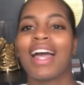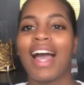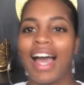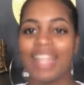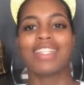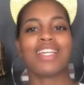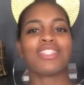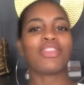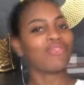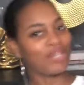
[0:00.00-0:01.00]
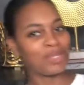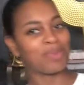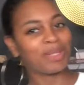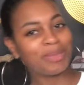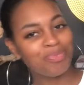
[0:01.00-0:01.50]
I tasted the first
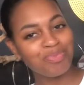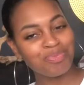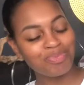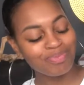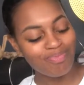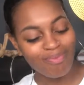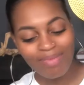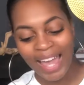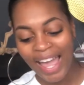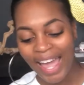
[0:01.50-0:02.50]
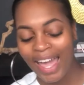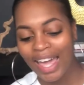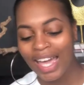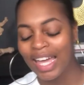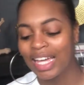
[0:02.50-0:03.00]
one,
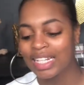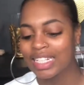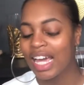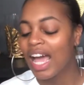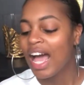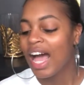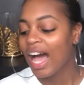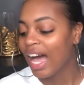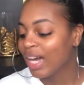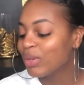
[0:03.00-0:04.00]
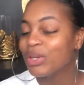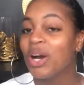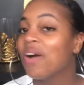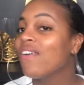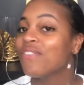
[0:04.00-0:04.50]
and I don't
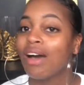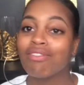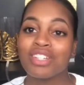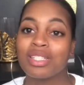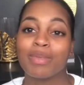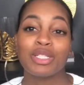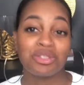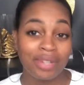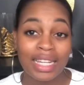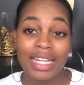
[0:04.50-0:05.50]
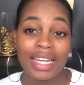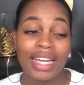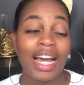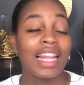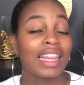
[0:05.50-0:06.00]
know if I've just been
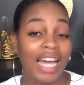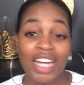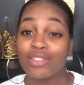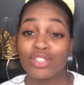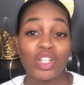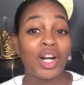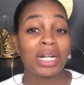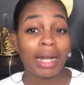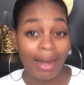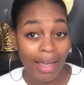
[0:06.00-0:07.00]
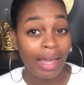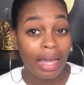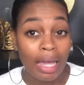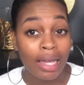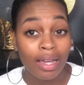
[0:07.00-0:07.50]
drinking a lot of
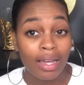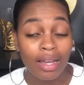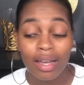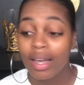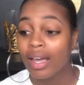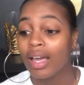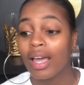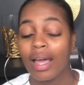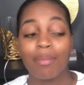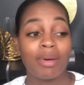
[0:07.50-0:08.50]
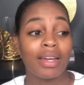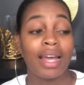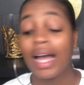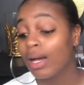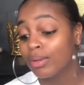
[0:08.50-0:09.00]
Chardonnay,
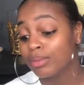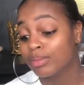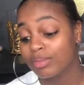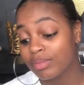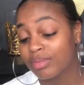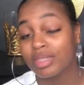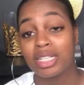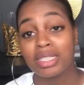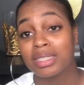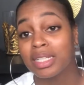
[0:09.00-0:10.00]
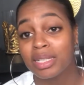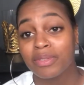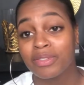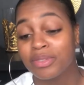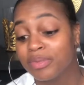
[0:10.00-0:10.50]
but I took a sniff,